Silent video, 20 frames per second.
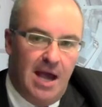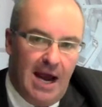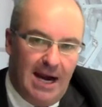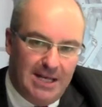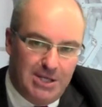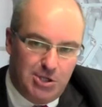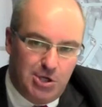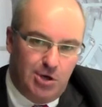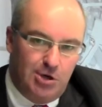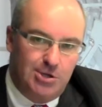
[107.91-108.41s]
And
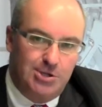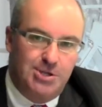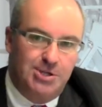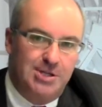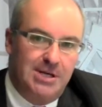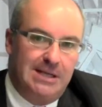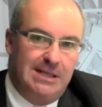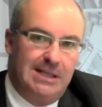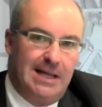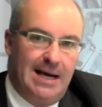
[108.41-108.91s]
he turns to
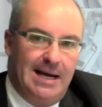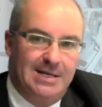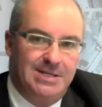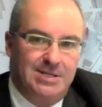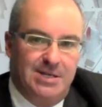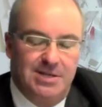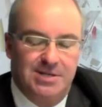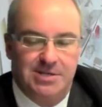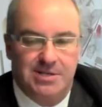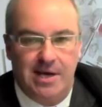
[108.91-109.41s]
the
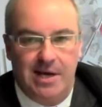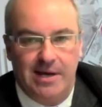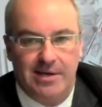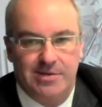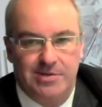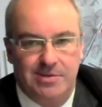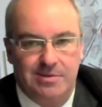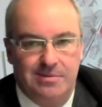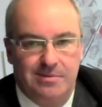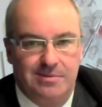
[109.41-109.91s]
class and he
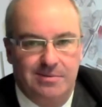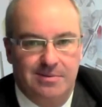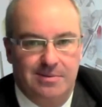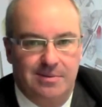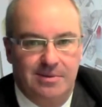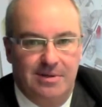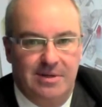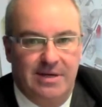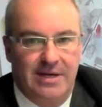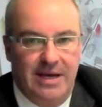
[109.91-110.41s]
says,
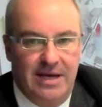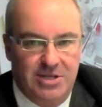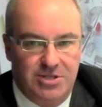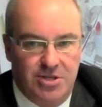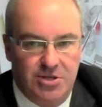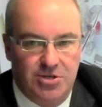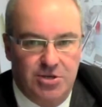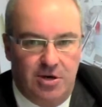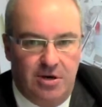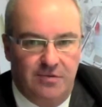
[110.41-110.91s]
"Is
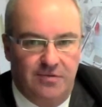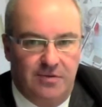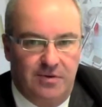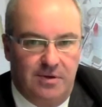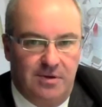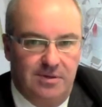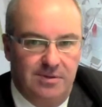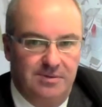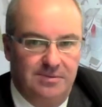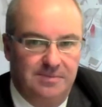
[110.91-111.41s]
the jar
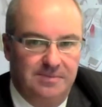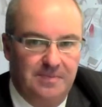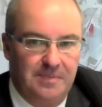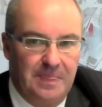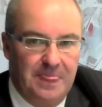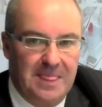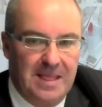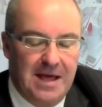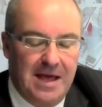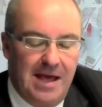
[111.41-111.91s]
full?"
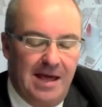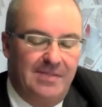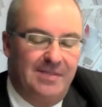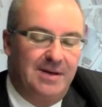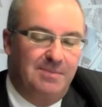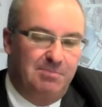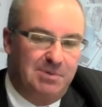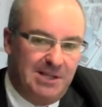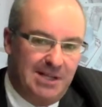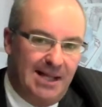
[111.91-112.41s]

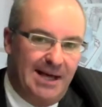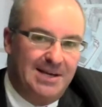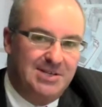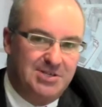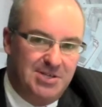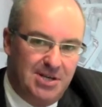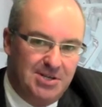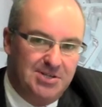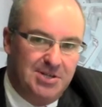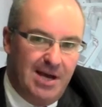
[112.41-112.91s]
The
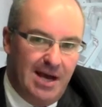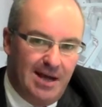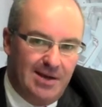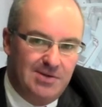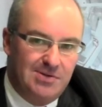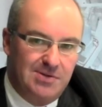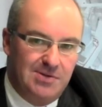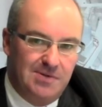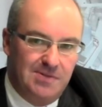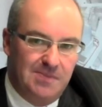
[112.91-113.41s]
class says
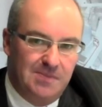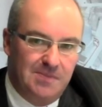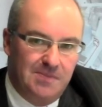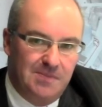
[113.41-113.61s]
yes.